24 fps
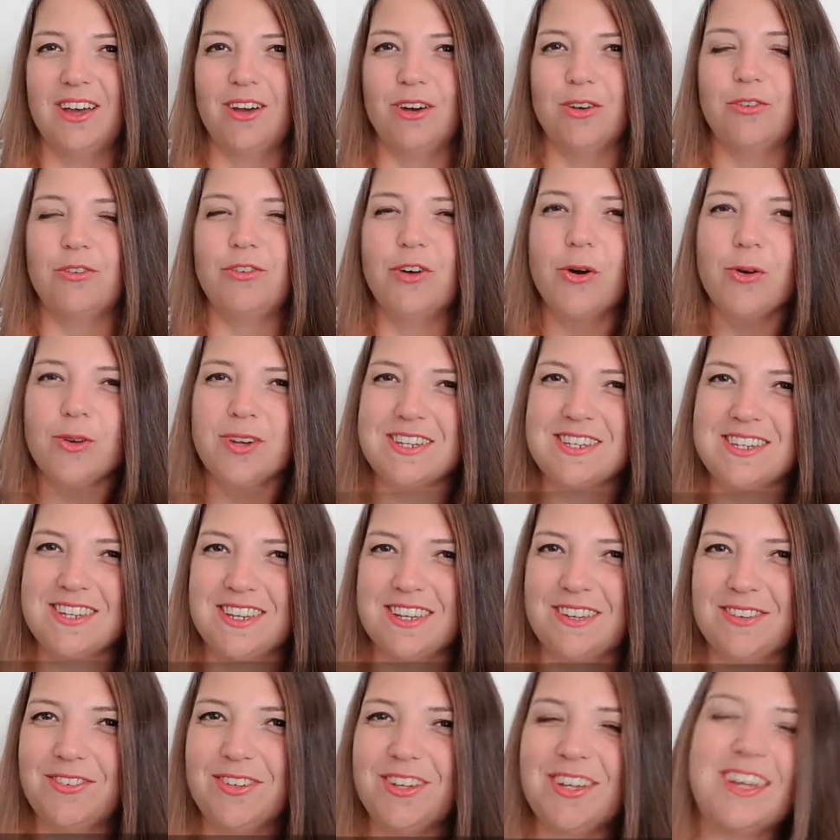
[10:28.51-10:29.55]

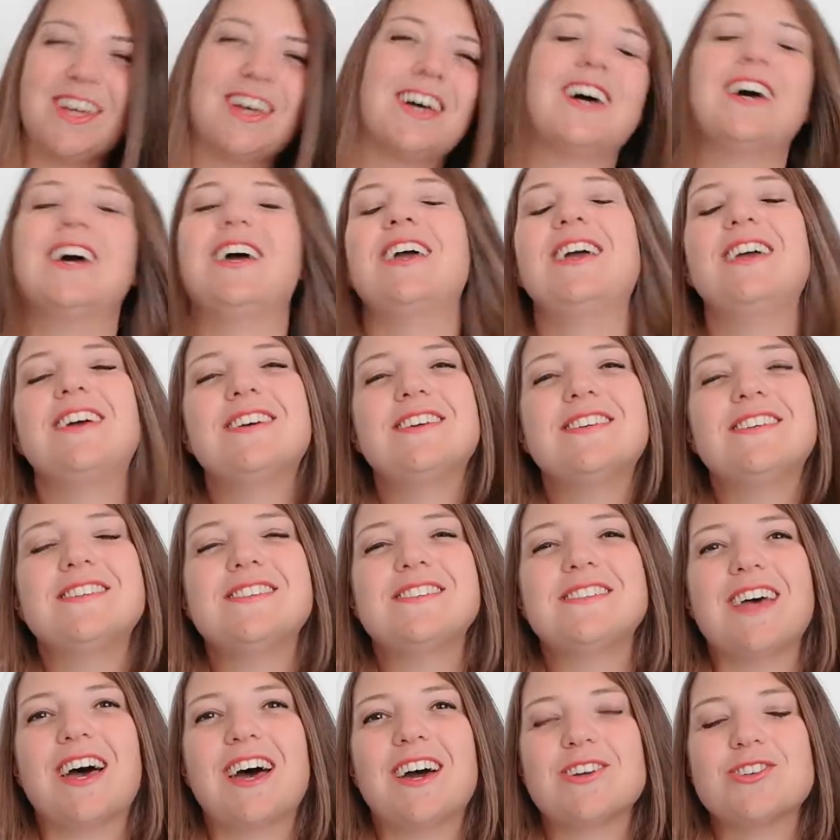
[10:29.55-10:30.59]
Vocative
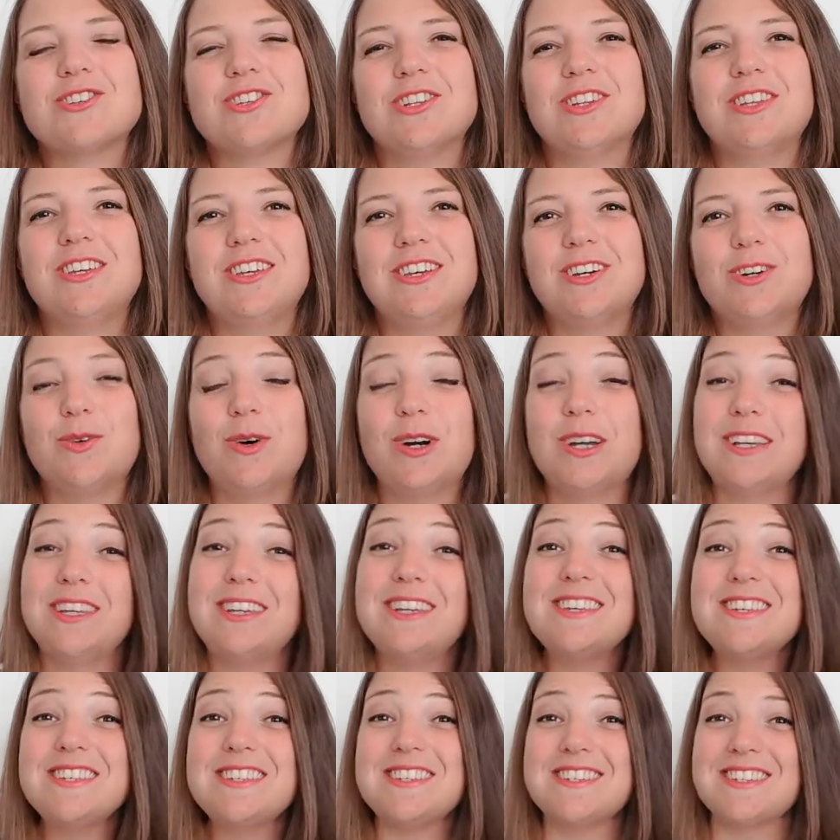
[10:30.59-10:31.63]
is actually quite
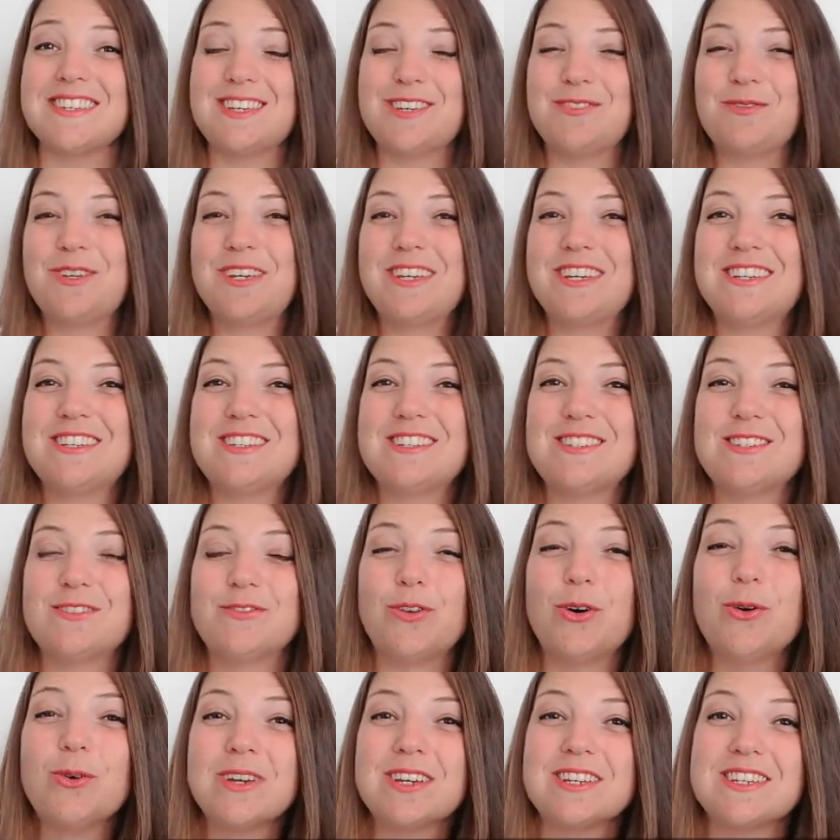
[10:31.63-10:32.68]
easy because
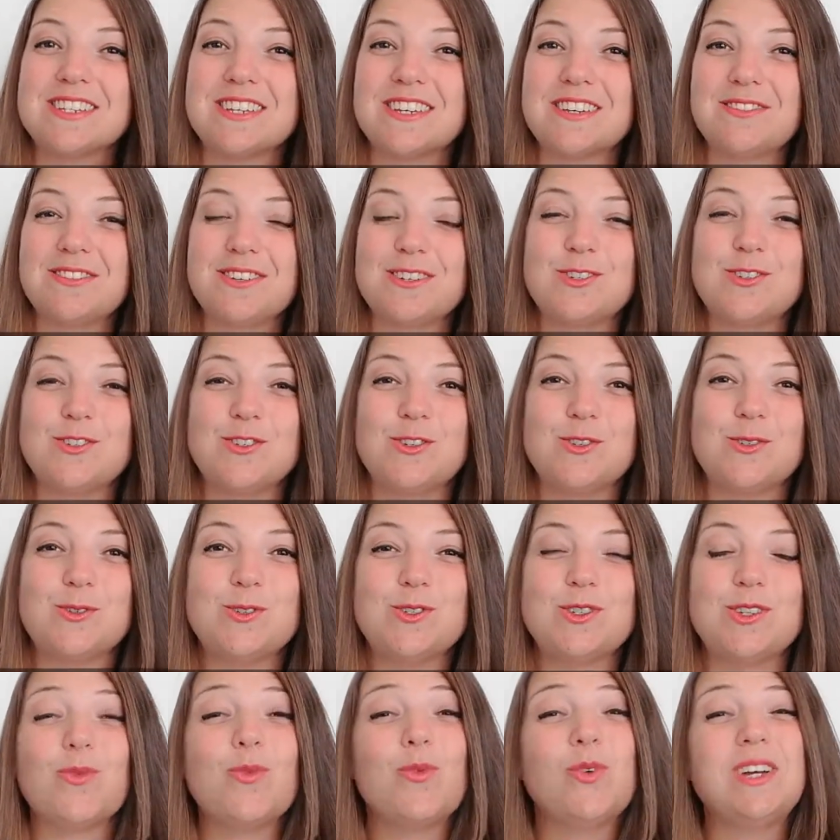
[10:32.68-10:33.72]
vocative is used